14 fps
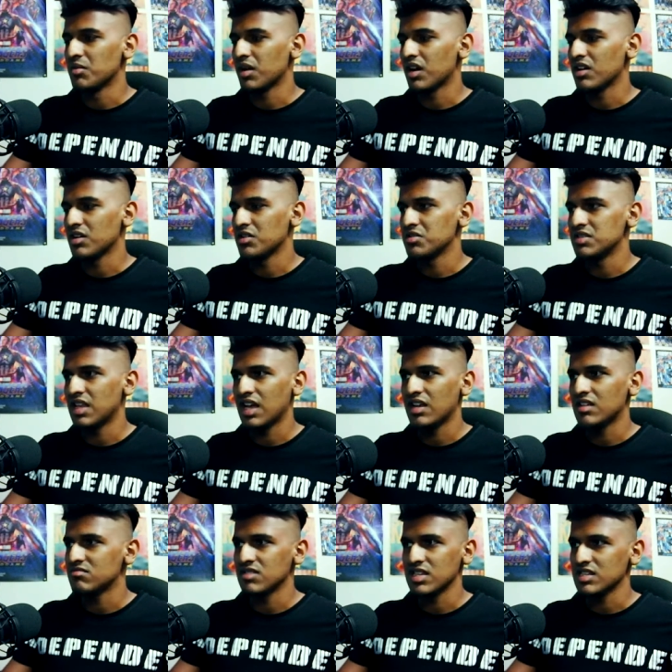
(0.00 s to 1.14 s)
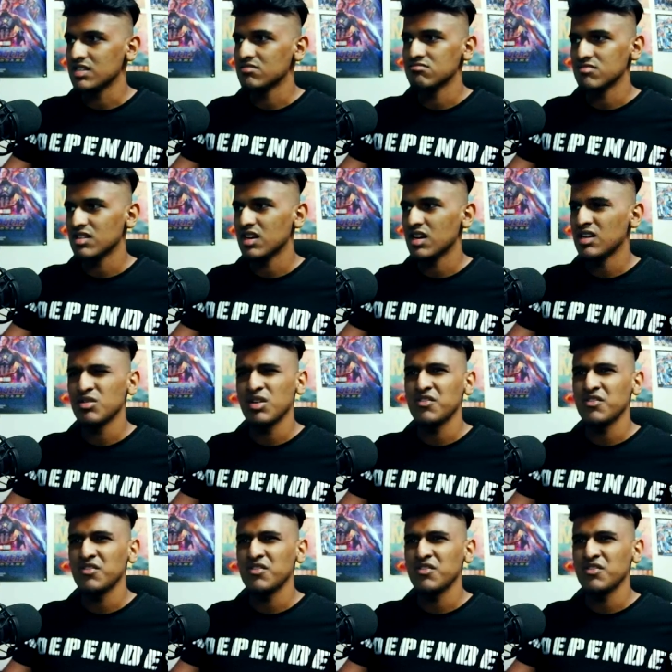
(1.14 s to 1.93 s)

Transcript: I, um, I heard that like I don't know.